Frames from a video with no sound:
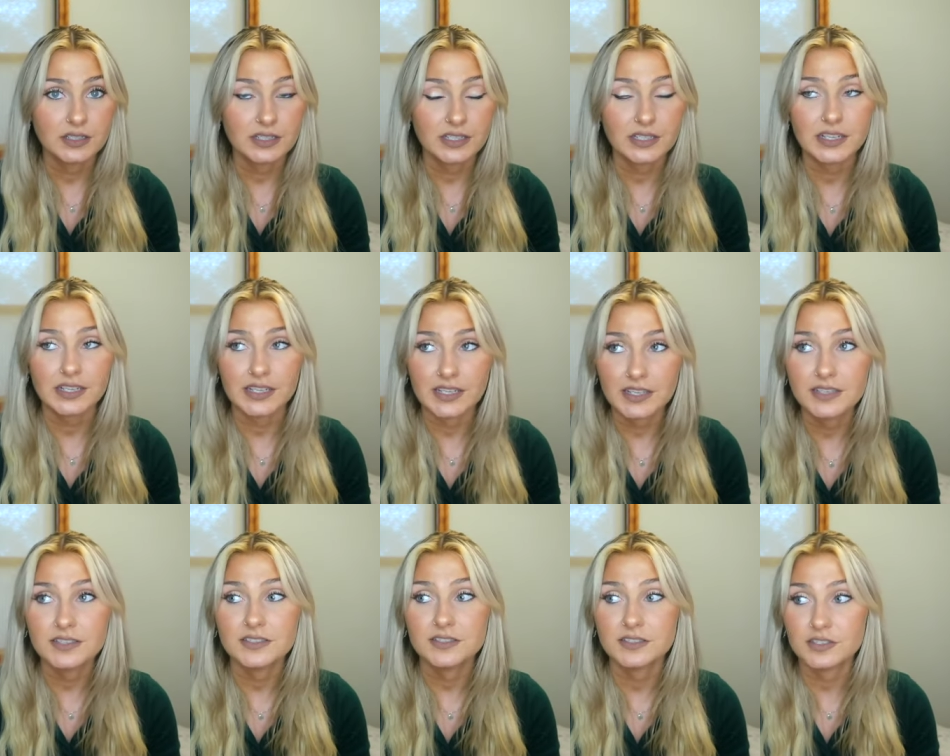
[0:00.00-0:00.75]
it
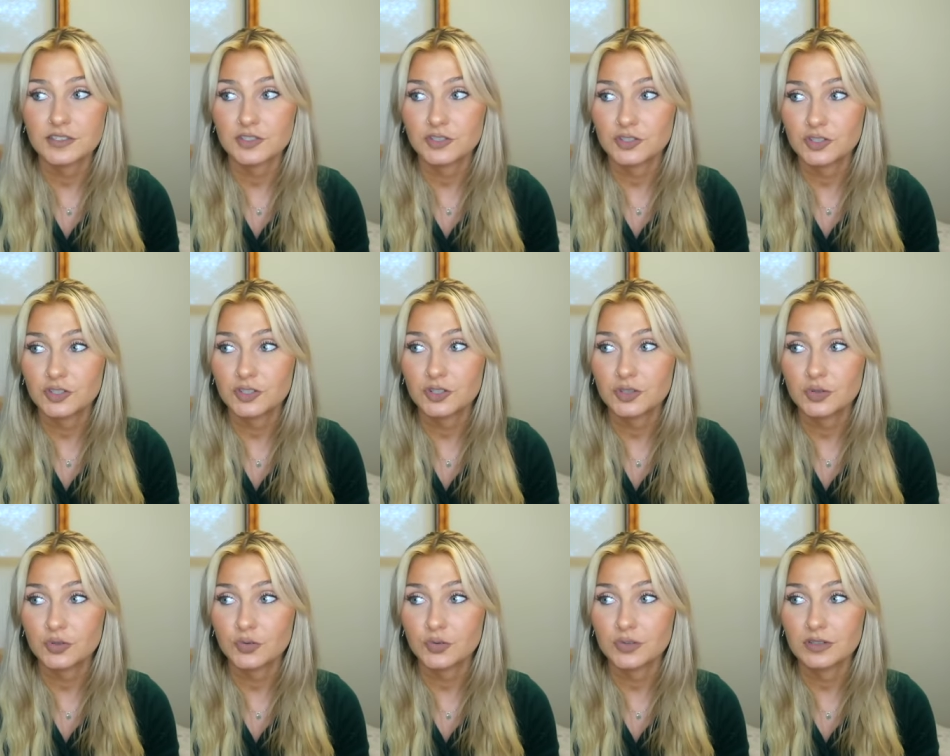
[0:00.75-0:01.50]
is
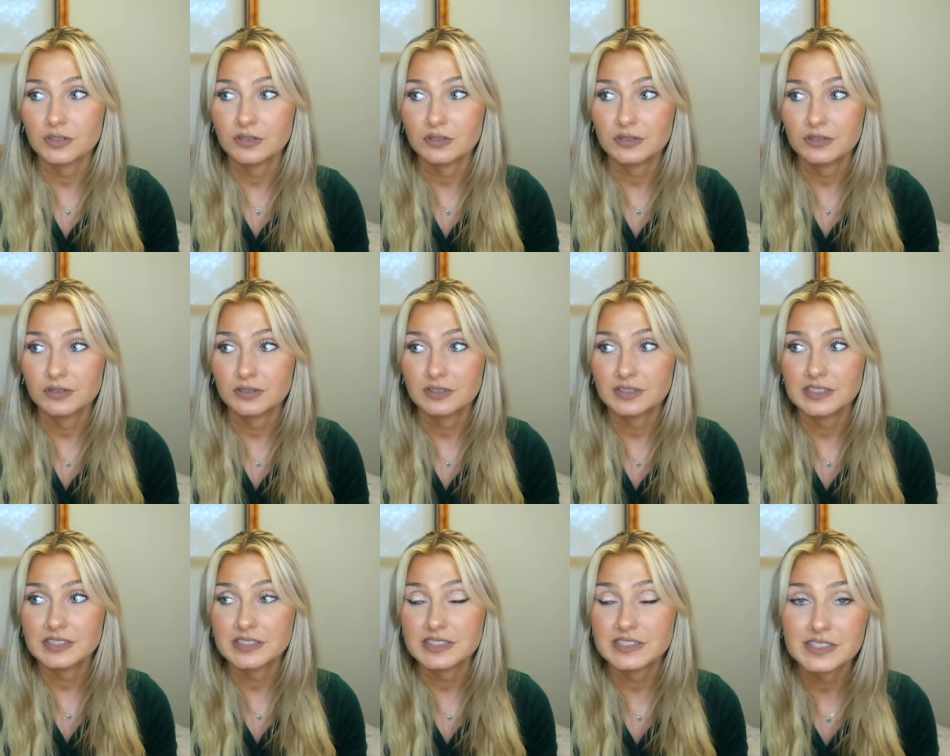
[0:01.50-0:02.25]
to
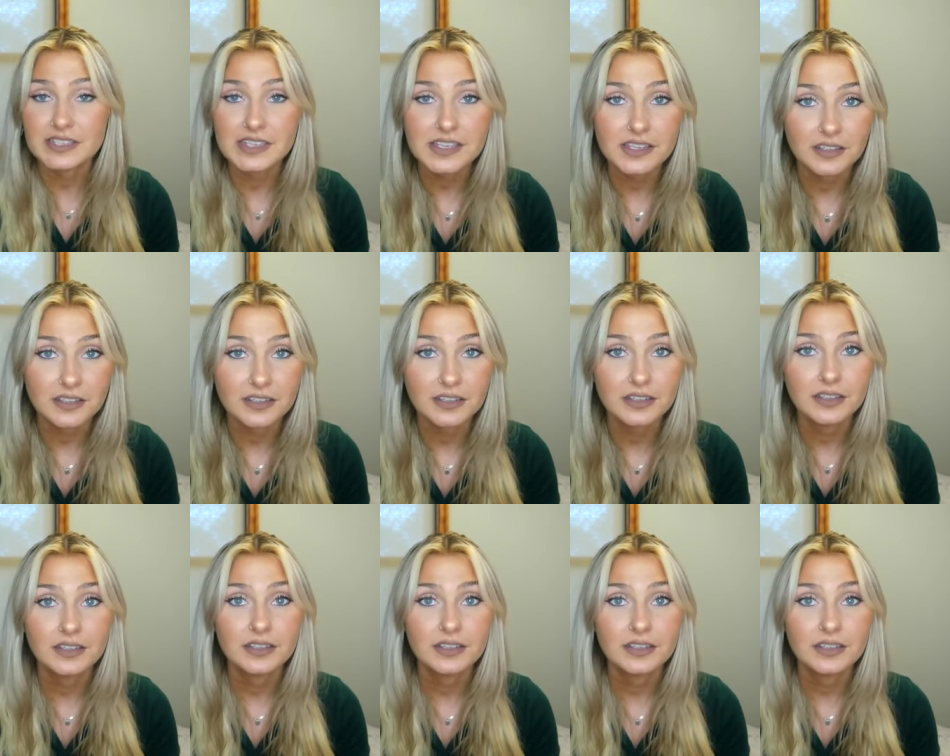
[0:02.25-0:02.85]
seek